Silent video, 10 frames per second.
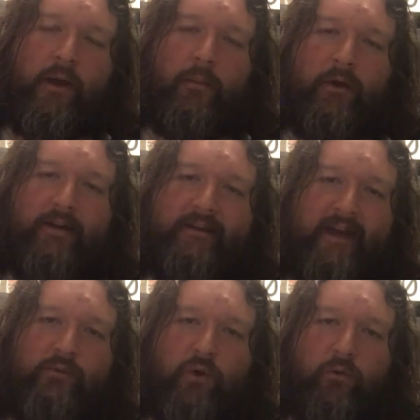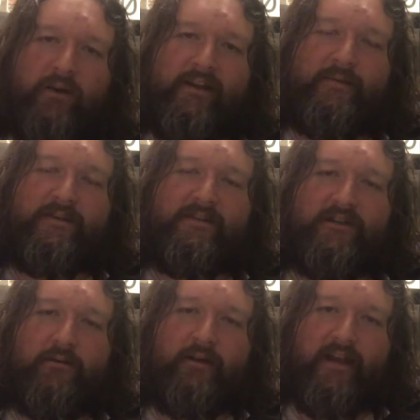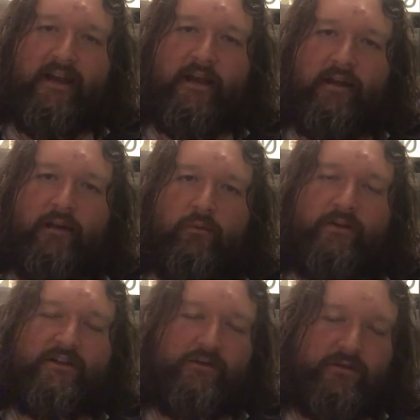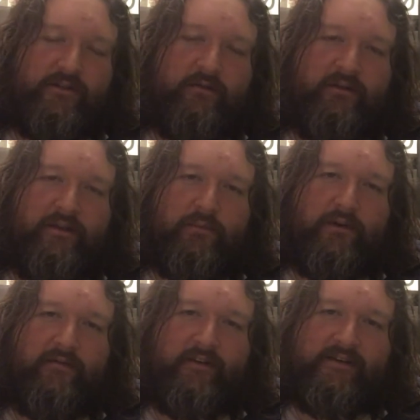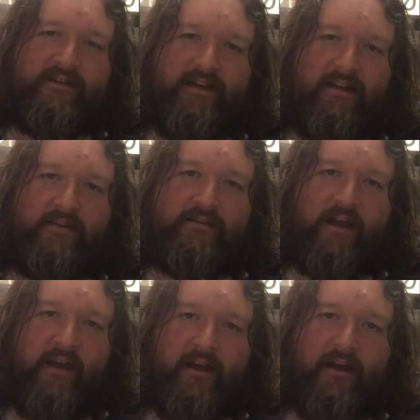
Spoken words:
But again, what Williams is doing, which he was doing in the previous scenes,